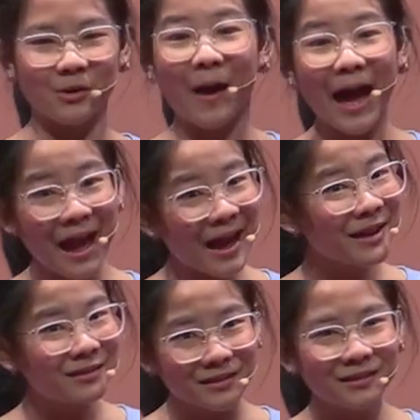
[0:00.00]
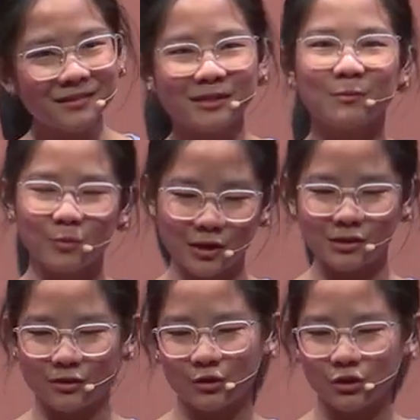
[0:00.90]
So I did some
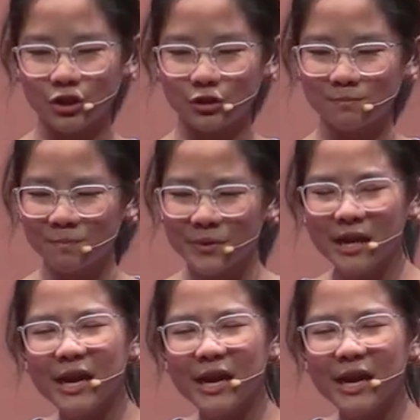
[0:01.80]
research.